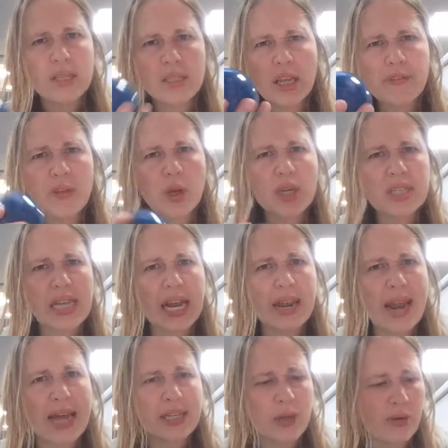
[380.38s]
See if you can tell
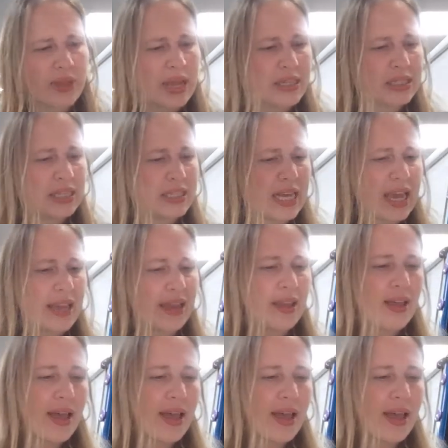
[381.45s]
an adult that today.